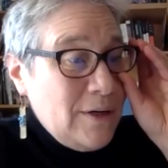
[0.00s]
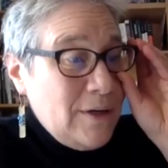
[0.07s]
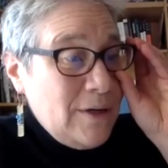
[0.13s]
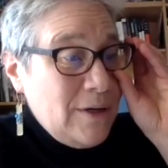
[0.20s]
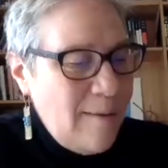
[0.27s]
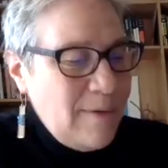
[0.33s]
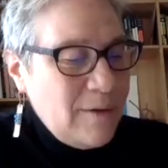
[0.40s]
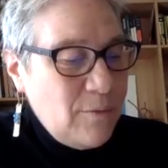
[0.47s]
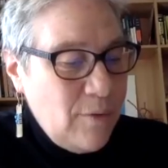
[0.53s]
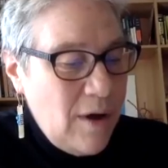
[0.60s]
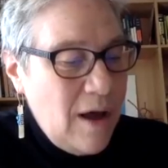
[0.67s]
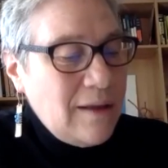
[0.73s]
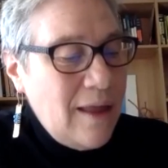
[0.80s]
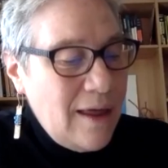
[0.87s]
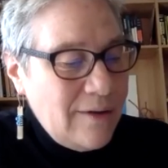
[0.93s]
fabulous.
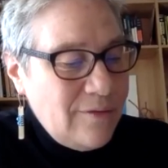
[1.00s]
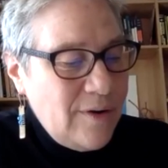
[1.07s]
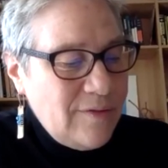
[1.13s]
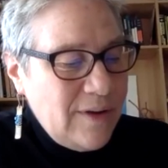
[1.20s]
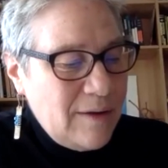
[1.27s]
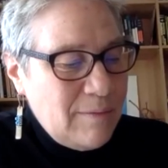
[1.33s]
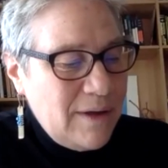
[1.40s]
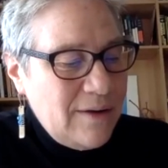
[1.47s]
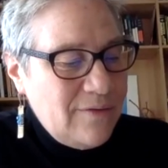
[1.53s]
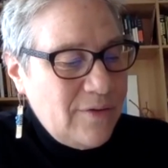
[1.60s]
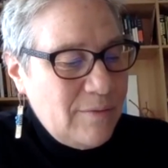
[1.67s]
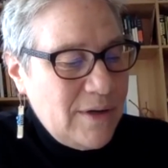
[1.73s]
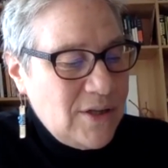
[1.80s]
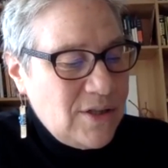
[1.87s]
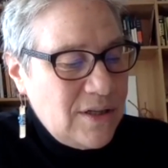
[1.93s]
A lot of where I've got my
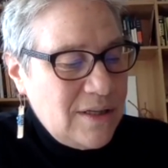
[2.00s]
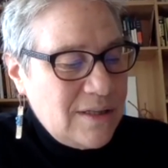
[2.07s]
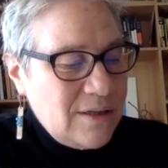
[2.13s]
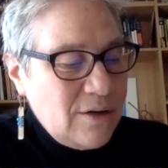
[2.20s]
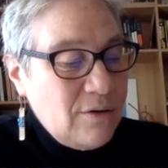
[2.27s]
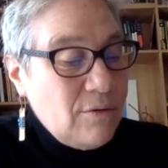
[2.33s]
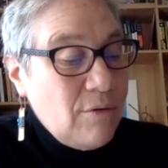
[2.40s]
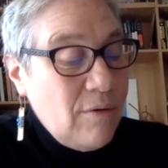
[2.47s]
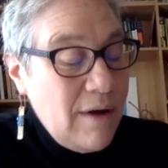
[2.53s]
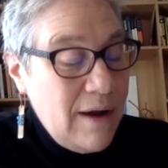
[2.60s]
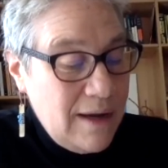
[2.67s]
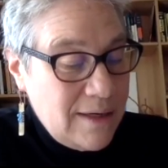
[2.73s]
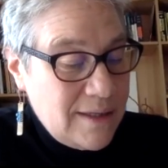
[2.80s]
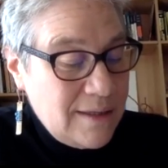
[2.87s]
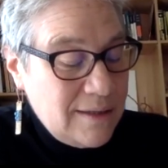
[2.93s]
information is a
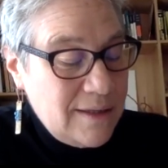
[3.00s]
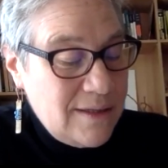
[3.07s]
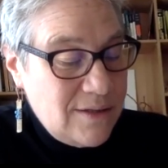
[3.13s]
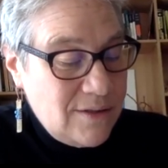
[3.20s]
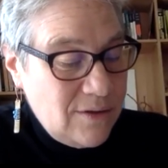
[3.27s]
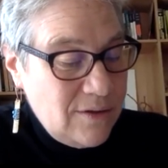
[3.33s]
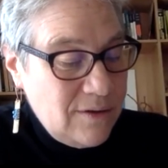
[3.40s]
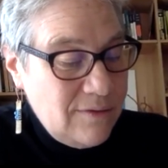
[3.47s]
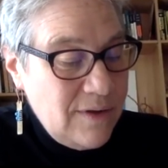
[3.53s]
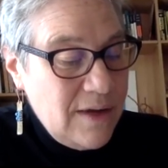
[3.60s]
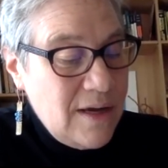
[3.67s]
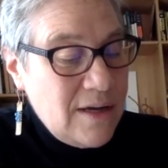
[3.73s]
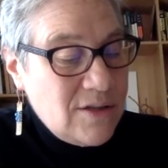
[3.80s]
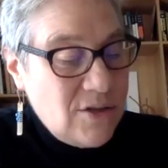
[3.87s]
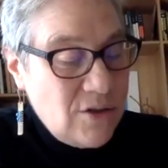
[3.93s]
great listserv,
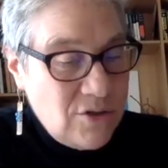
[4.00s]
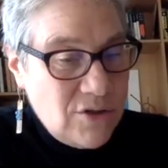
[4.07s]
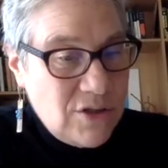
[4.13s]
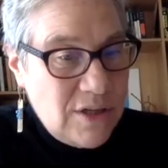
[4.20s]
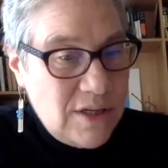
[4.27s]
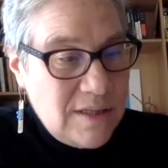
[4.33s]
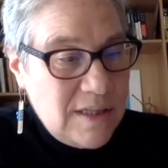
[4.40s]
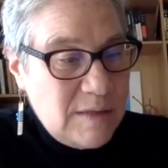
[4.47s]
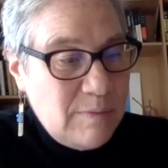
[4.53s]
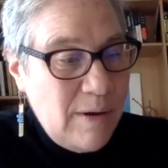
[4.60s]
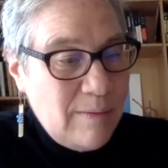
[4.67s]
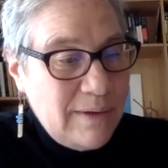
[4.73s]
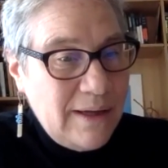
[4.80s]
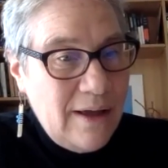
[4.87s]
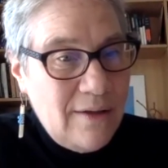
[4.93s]
social justice
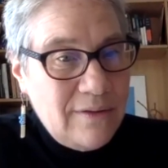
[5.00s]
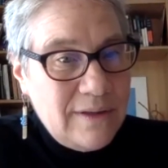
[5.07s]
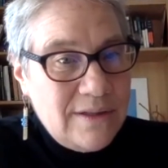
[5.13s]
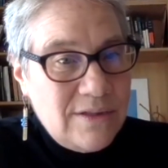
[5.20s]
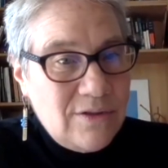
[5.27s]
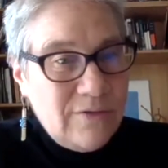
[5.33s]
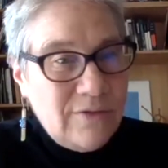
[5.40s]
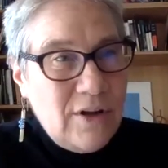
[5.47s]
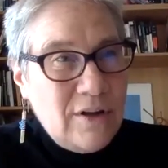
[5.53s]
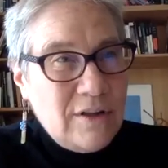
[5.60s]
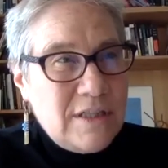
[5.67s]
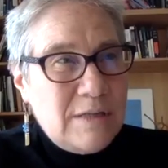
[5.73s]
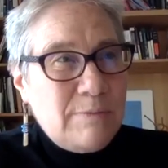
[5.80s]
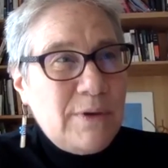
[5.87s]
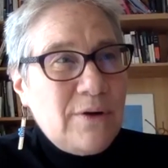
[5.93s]
public health listserv
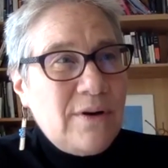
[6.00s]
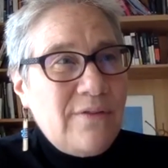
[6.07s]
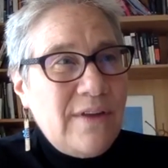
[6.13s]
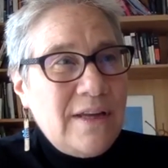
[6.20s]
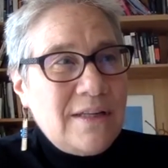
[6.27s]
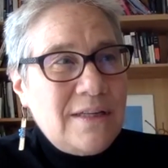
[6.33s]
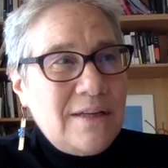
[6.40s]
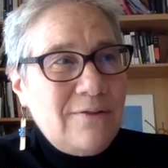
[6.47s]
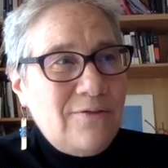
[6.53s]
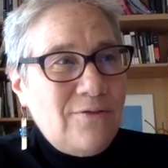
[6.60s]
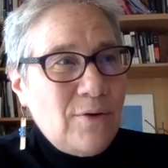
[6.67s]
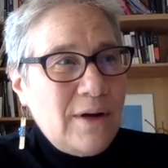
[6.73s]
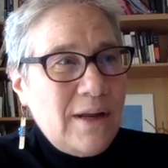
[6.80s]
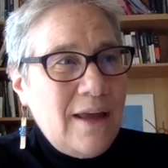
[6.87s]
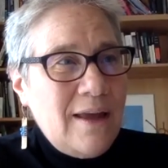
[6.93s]
called Spirit of
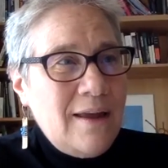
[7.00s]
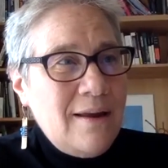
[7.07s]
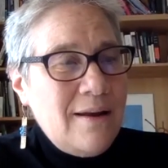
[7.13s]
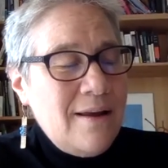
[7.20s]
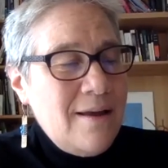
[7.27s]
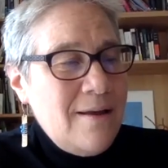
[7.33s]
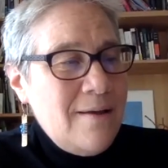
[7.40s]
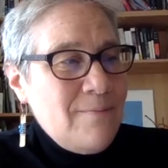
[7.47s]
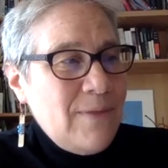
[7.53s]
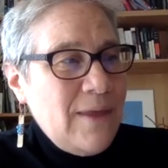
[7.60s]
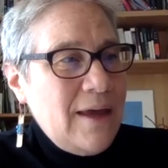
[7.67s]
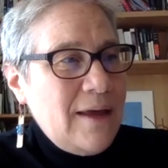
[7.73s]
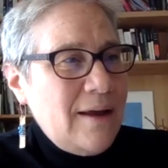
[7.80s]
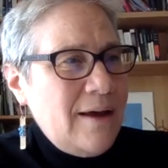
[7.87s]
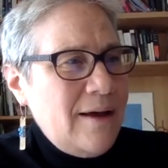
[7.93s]
1848.
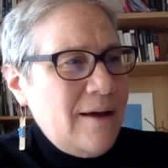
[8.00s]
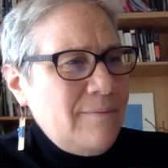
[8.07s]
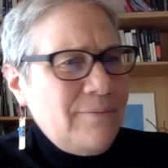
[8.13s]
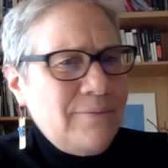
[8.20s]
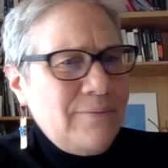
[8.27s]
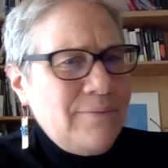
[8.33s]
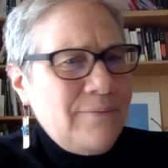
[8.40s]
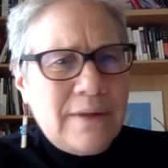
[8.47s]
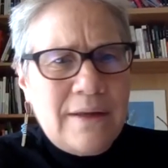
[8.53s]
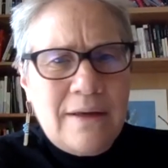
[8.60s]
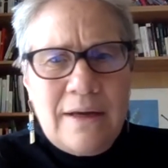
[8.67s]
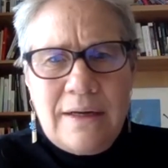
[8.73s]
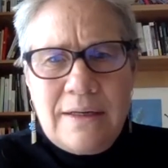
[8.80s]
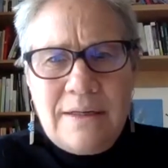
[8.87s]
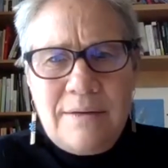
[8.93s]
And um,
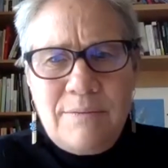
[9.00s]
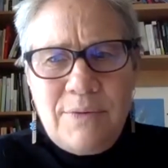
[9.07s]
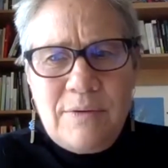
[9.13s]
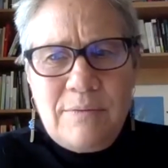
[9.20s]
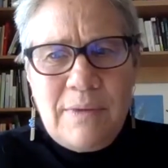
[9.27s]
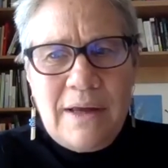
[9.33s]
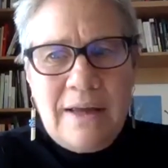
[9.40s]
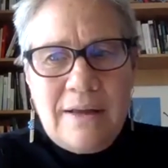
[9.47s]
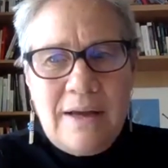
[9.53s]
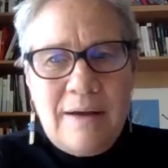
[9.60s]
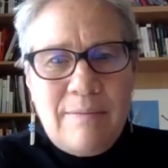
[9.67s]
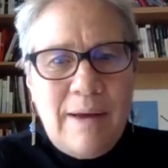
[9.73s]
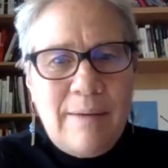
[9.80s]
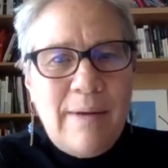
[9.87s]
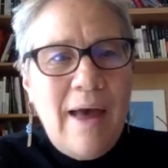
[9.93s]
I didn't put my,
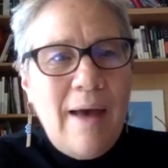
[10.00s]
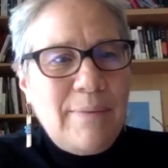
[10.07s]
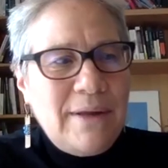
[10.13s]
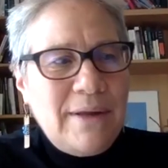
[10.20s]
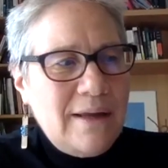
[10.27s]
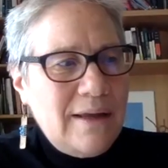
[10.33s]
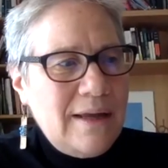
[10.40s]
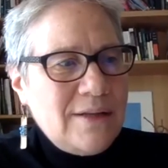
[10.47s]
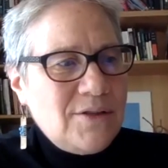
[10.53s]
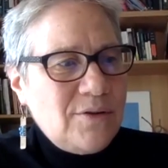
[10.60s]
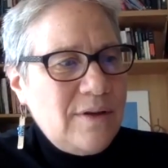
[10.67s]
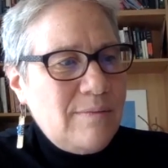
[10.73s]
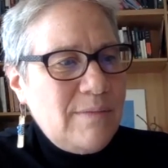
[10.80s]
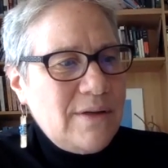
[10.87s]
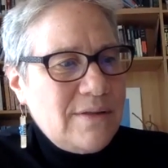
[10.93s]
um, I'm happy to answer
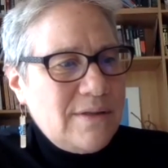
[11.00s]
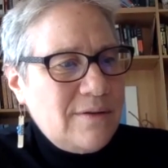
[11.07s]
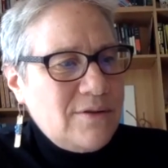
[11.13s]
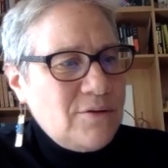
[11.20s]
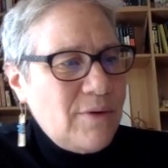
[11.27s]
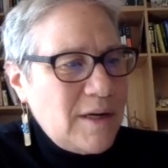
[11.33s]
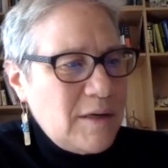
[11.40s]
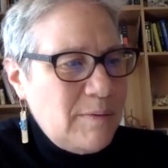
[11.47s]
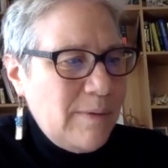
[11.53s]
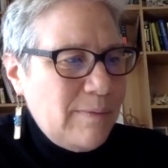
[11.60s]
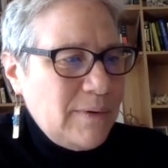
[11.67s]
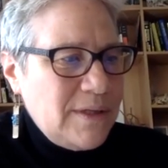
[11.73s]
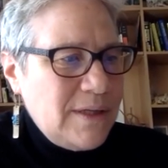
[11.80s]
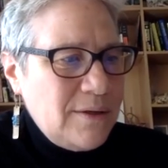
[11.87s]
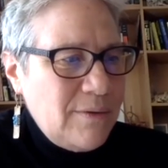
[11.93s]
emails and direct
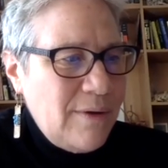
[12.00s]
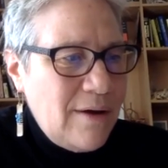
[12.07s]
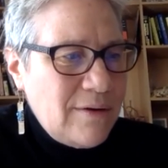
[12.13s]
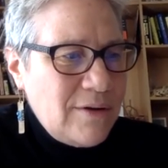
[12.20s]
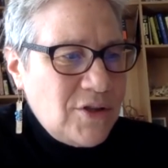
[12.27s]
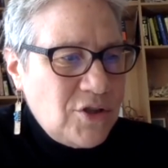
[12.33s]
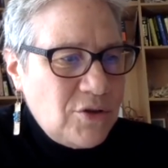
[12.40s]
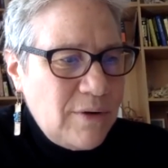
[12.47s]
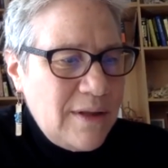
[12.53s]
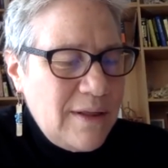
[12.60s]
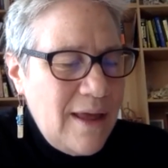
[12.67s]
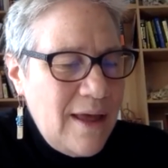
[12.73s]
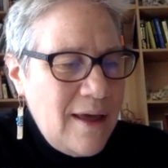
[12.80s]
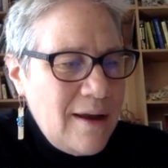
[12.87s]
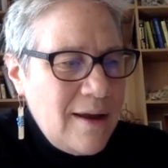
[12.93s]
people to how to join
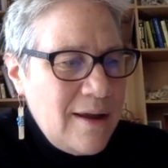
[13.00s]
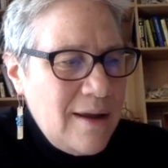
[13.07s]
that.